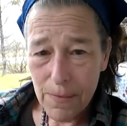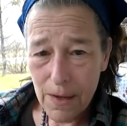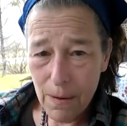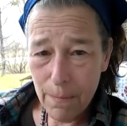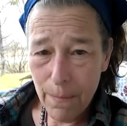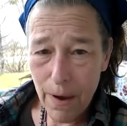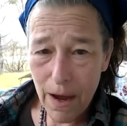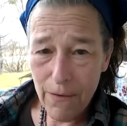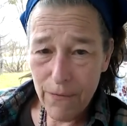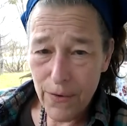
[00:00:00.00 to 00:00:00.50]

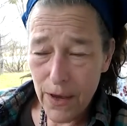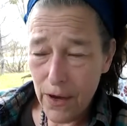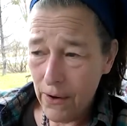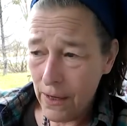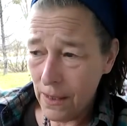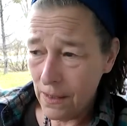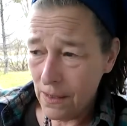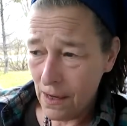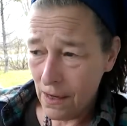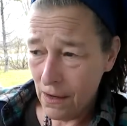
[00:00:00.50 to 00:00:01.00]
in my view,
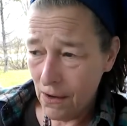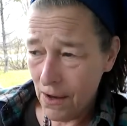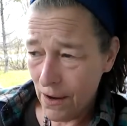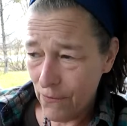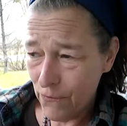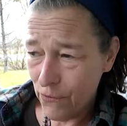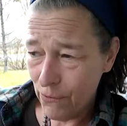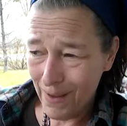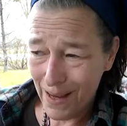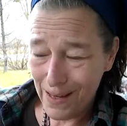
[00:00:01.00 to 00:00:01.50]
anything you
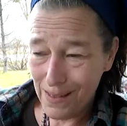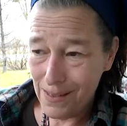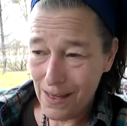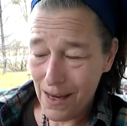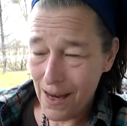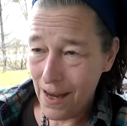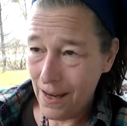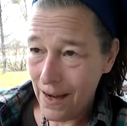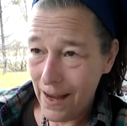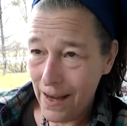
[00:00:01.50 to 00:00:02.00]
get from like
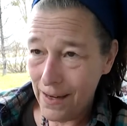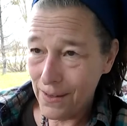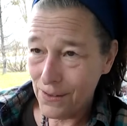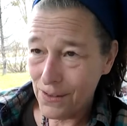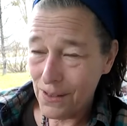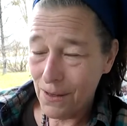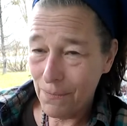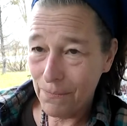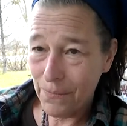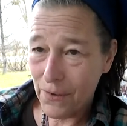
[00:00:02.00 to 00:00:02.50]
CNN or
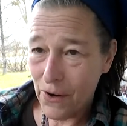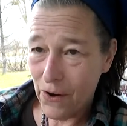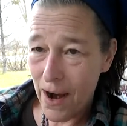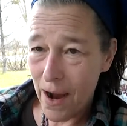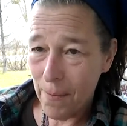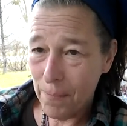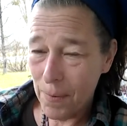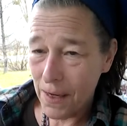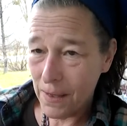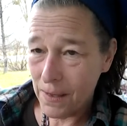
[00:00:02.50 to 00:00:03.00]
some
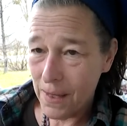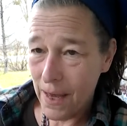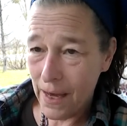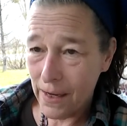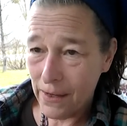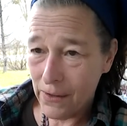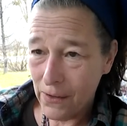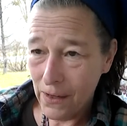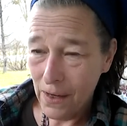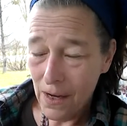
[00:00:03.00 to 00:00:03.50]
crap like
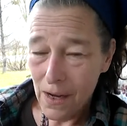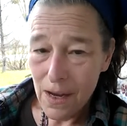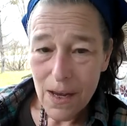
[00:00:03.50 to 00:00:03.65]
that, or